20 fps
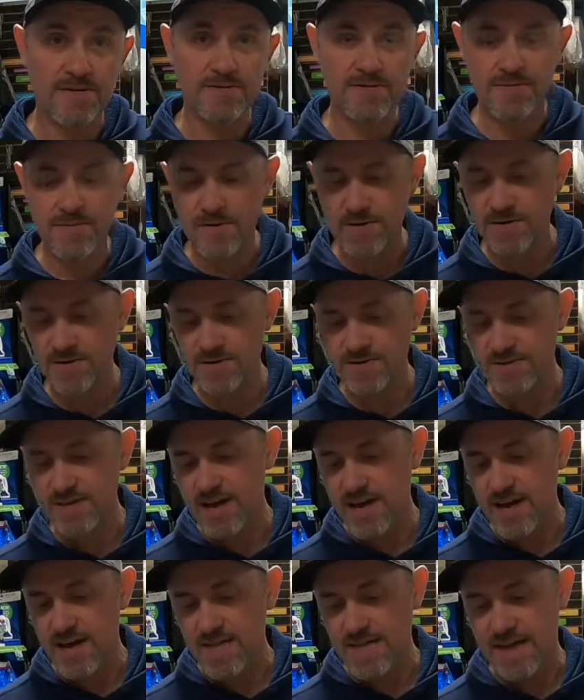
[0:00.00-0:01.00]
older motors,
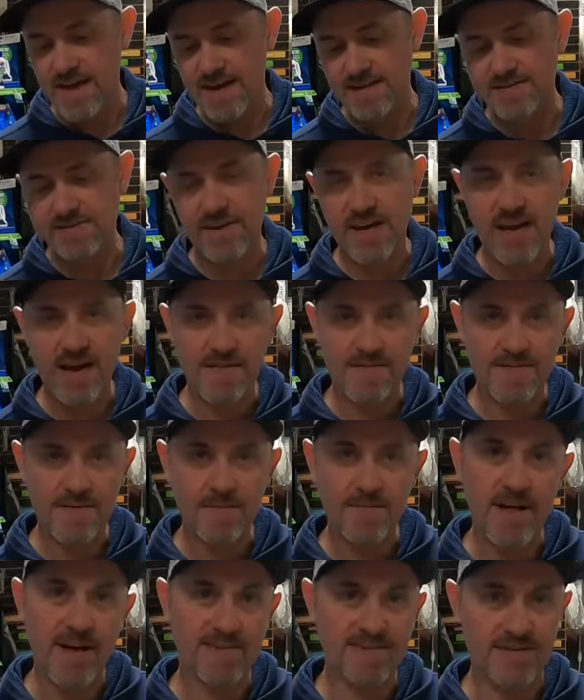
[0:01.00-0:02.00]
they actually have the
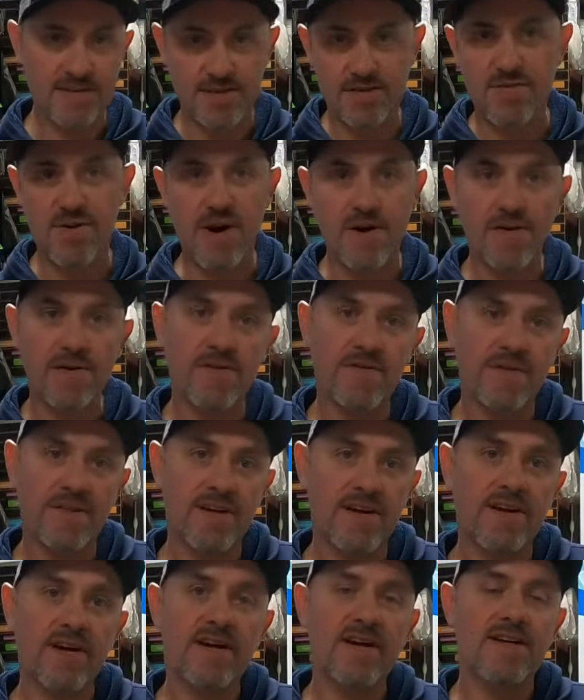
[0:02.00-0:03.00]
plastic shroud over
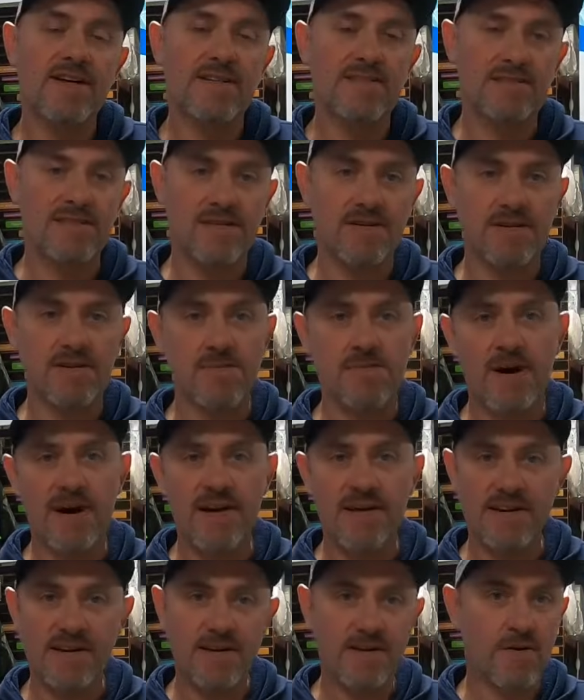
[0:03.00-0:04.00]
there, so you
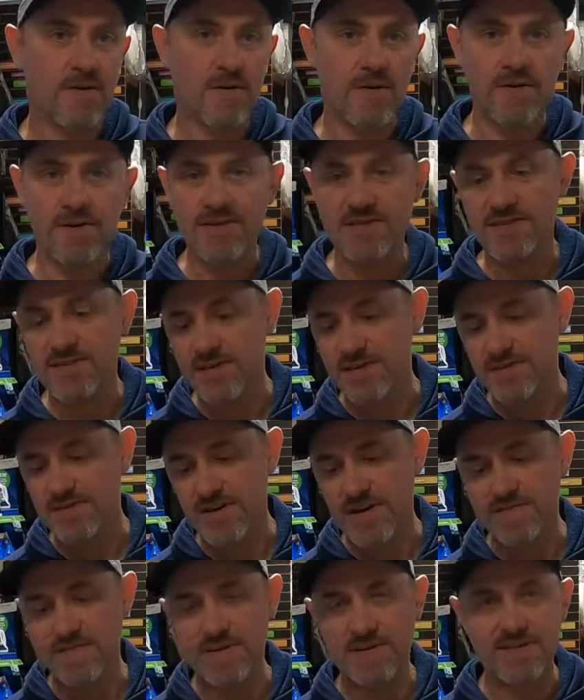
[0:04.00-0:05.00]
might need a 1/4-inch nut
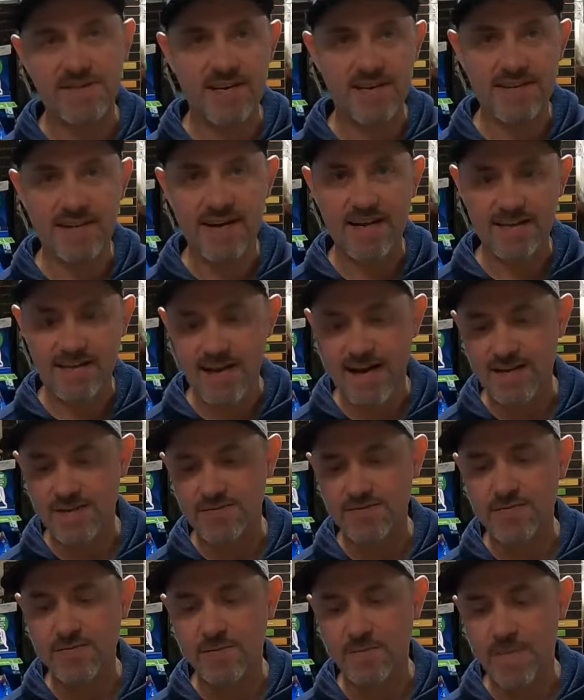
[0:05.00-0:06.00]
driver to take that
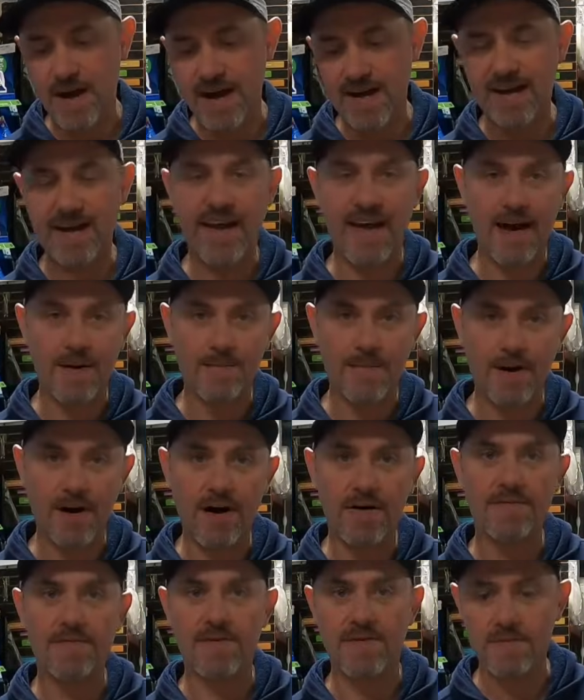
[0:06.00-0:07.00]
actual back cap
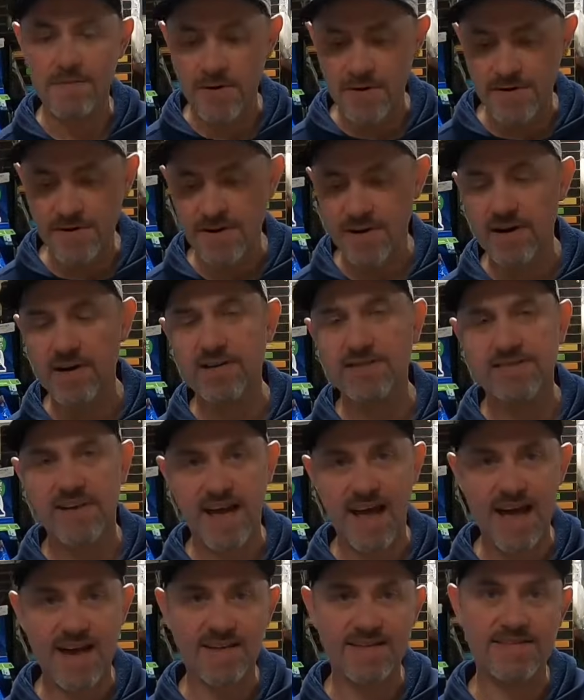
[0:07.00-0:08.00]
off of the motor to
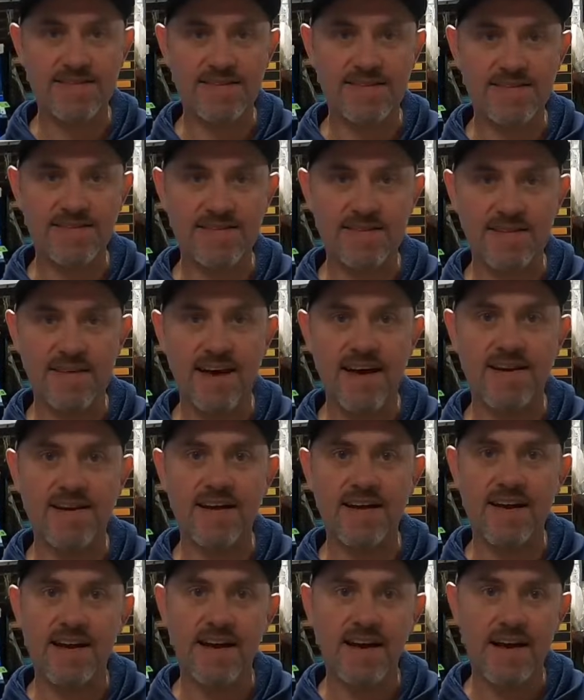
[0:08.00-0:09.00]
access that
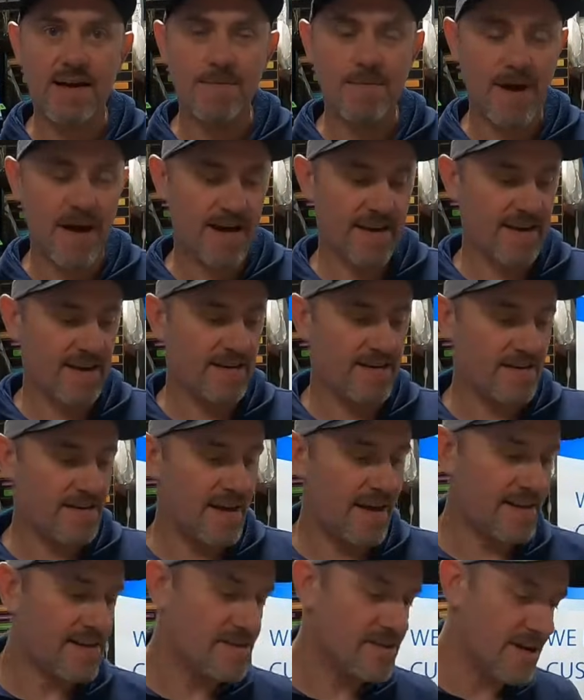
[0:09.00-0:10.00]
back end of
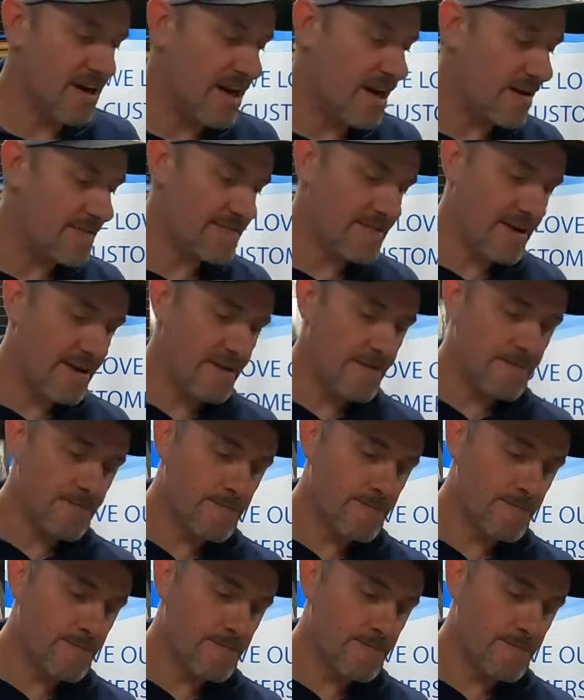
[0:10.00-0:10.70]
that shaft.